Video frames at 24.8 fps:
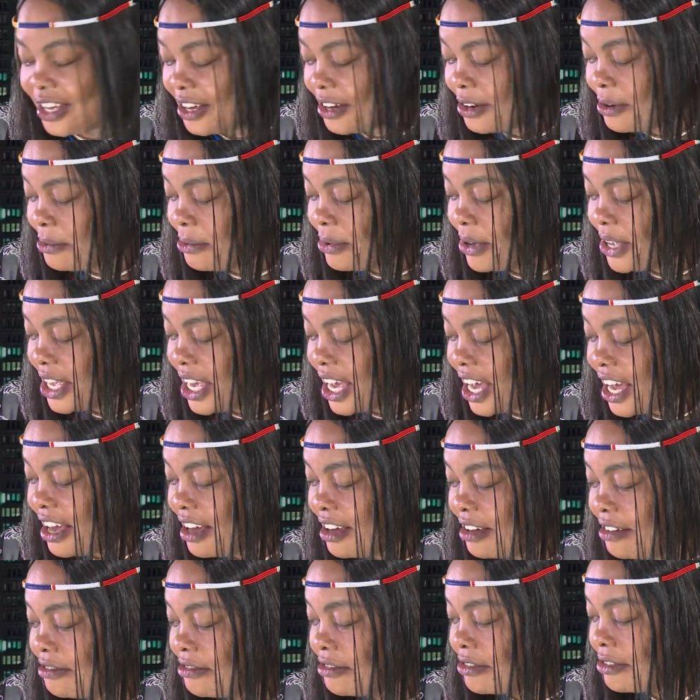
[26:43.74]
We
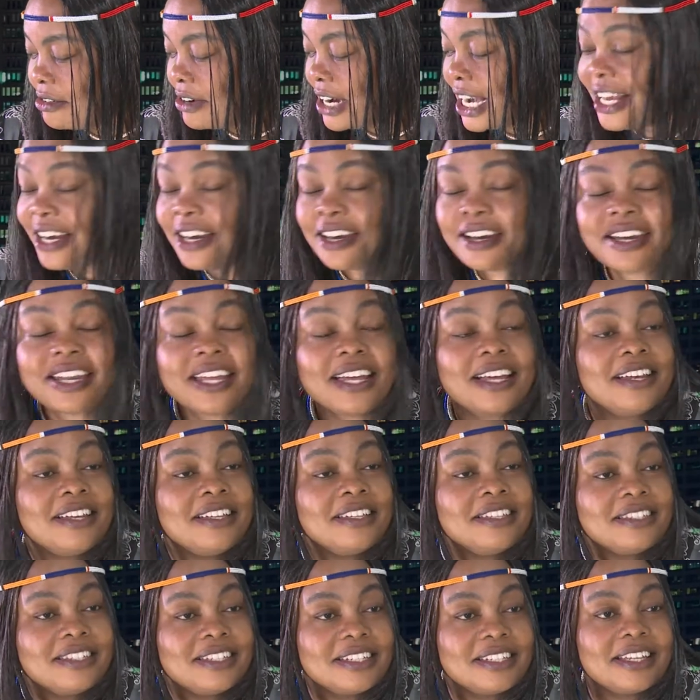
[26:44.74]
have
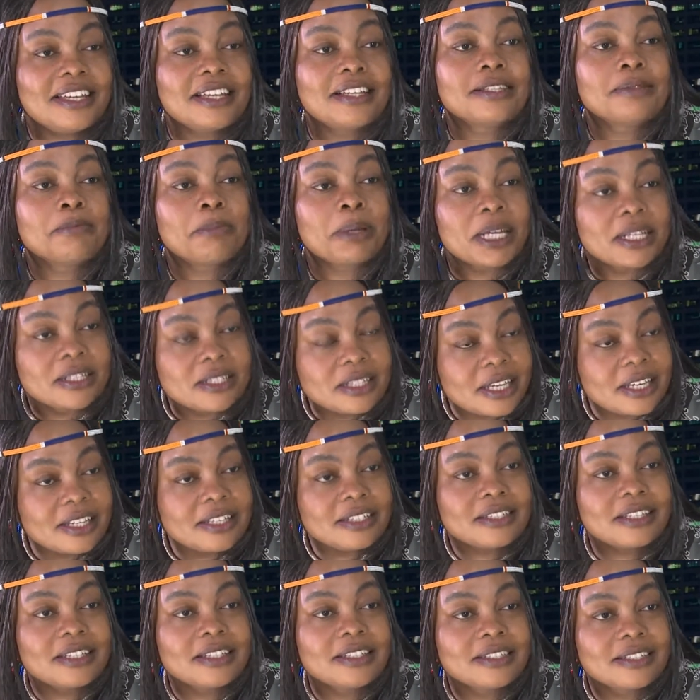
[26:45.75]
unrealistic
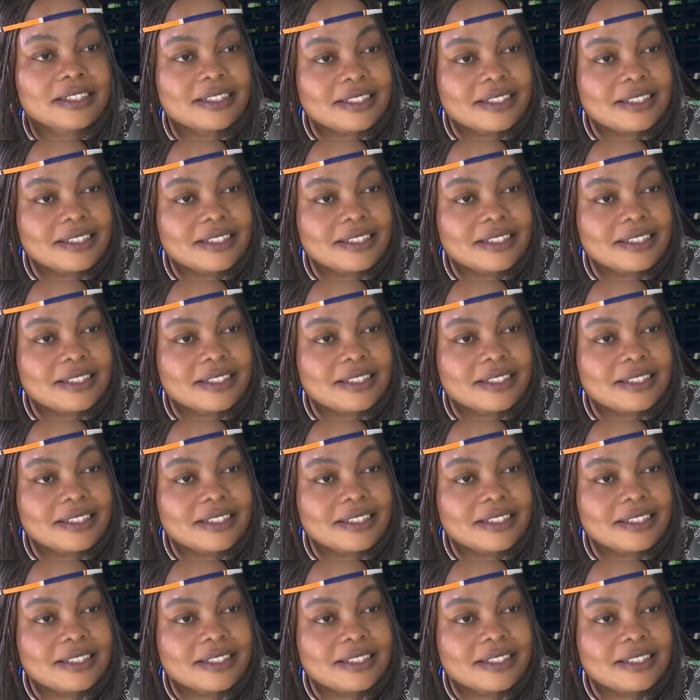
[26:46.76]
expectations.